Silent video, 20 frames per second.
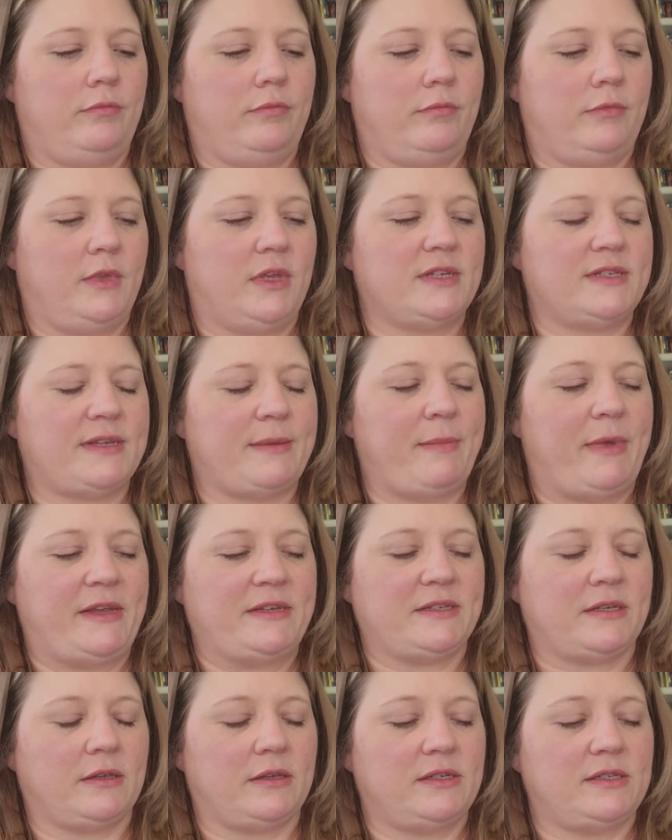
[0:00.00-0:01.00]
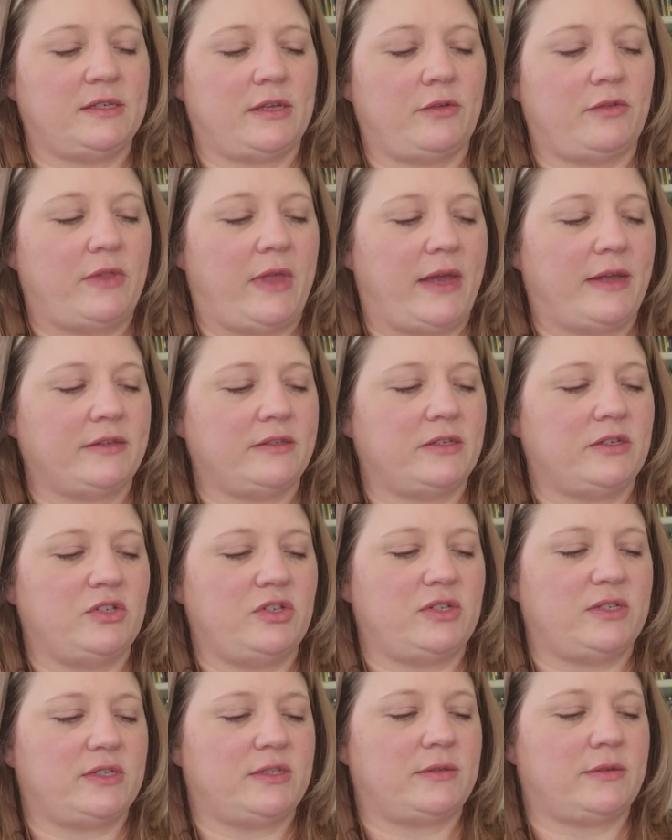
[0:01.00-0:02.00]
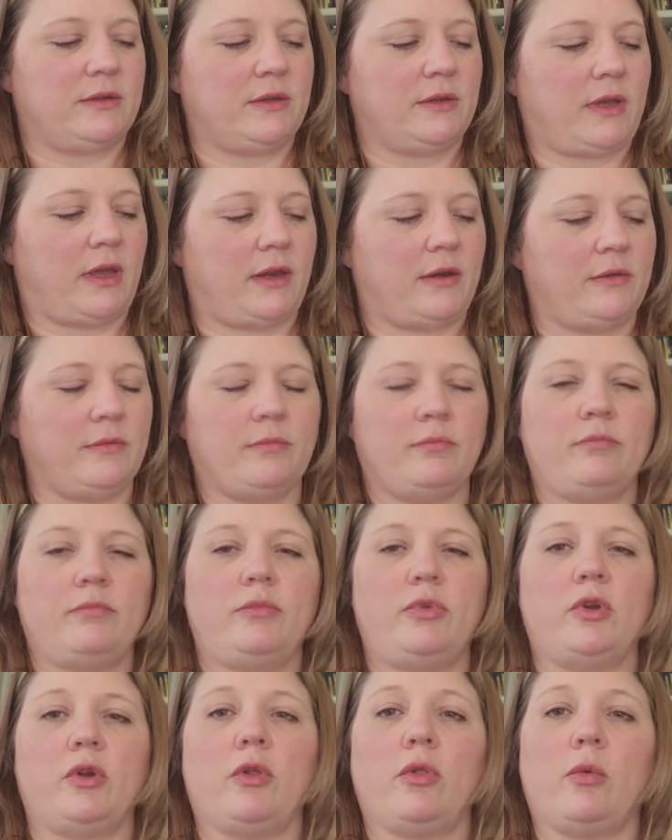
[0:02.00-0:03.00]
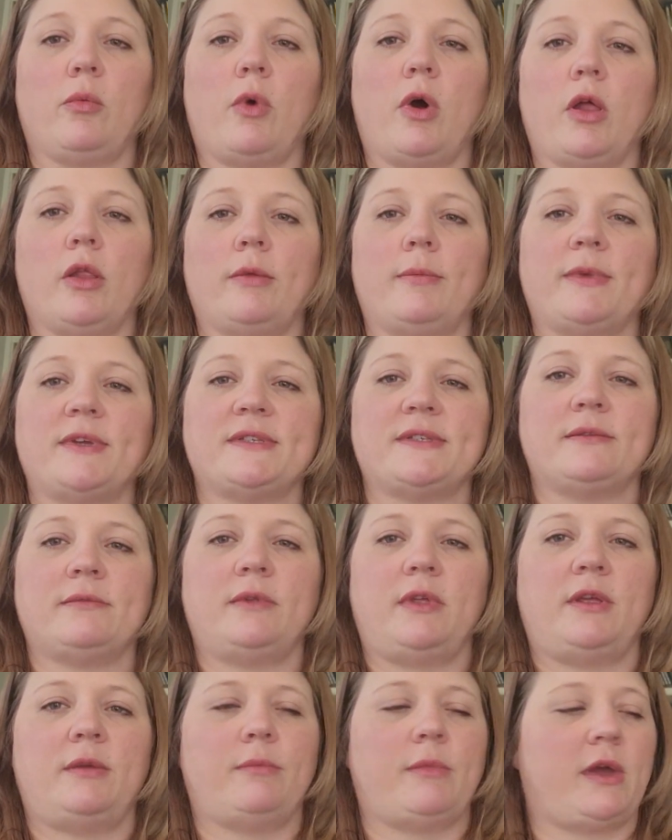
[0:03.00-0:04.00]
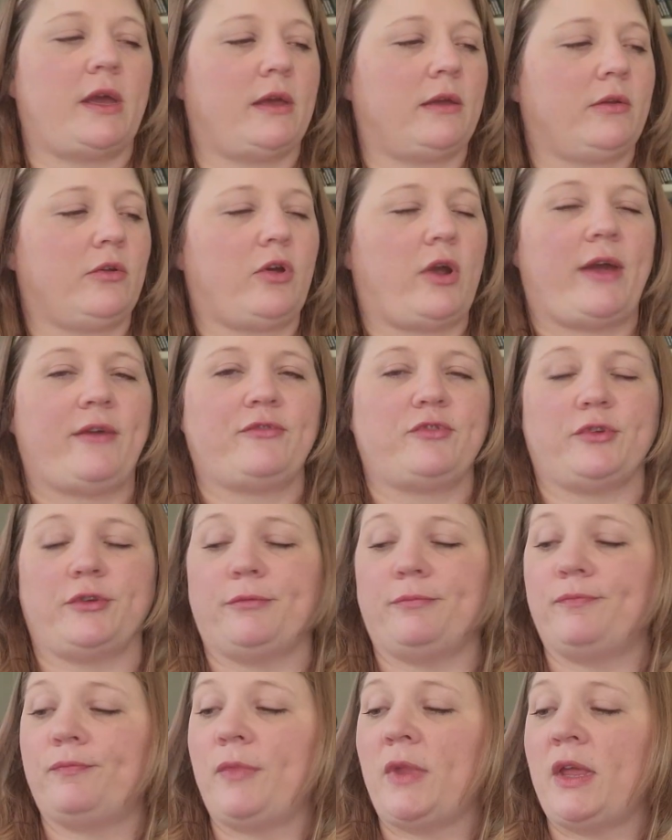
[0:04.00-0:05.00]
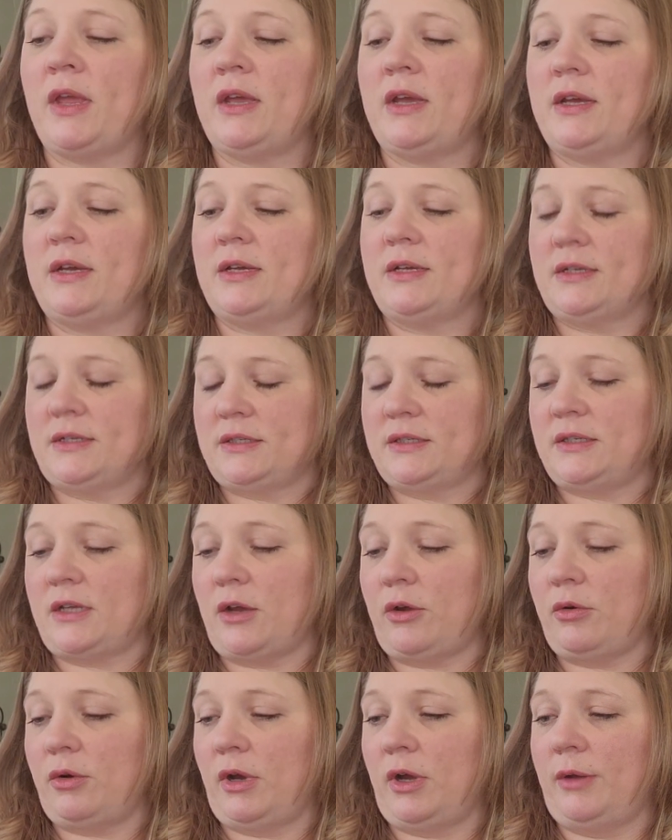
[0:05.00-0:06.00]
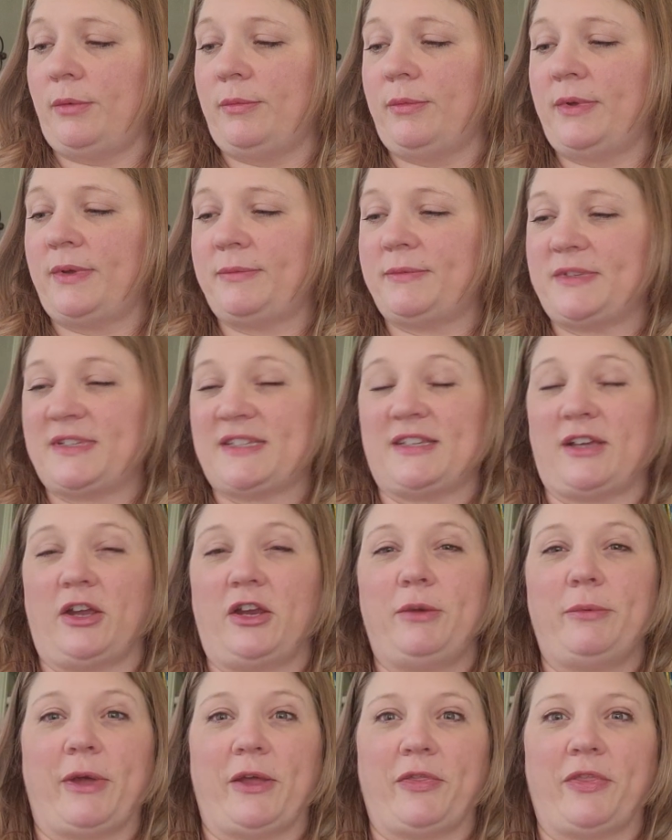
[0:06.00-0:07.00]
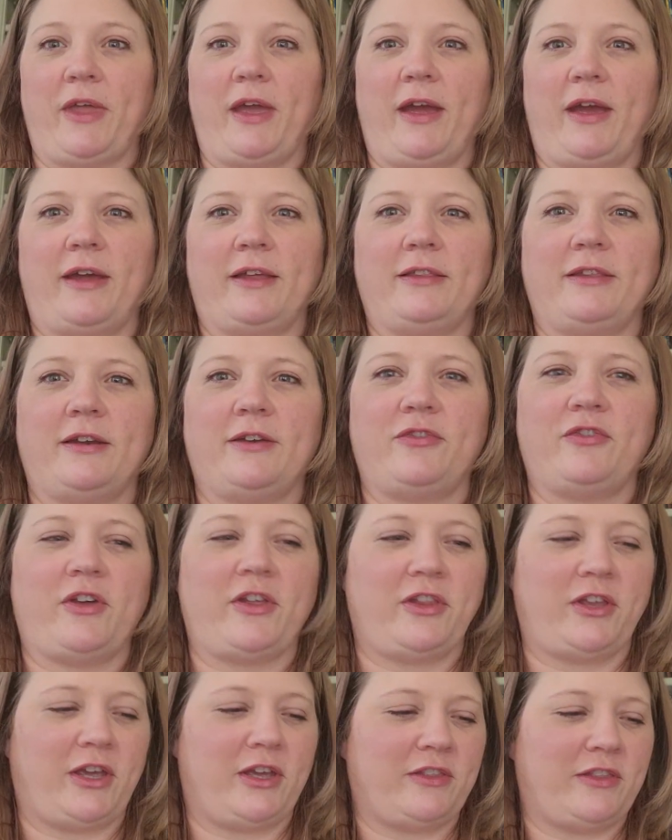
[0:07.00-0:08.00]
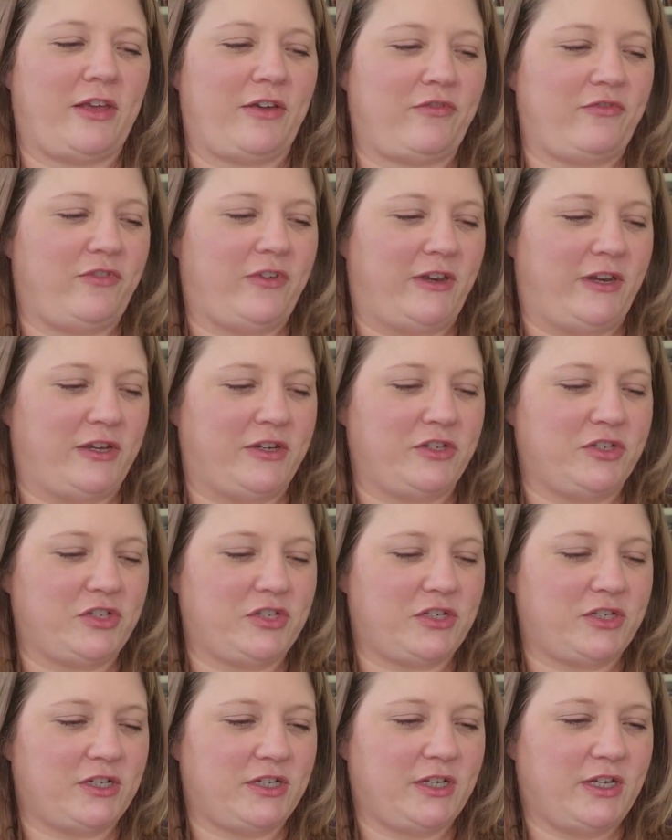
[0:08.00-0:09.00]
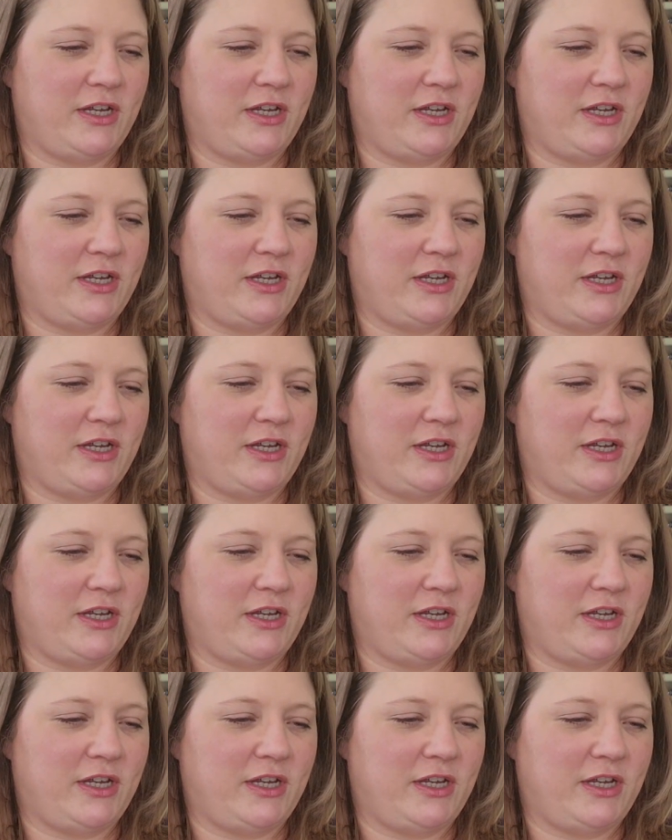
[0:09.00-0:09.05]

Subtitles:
because I basically sewed that to just kind of put on the wall in my craft room. So I'm excited about that I finally got that finished.